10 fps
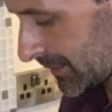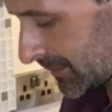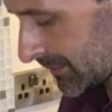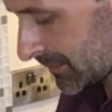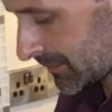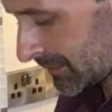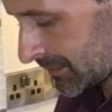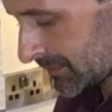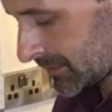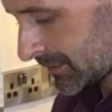
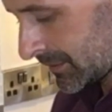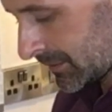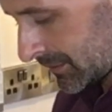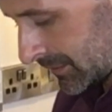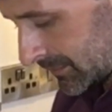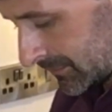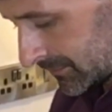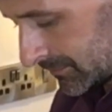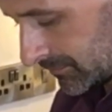No one is speaking in this clip.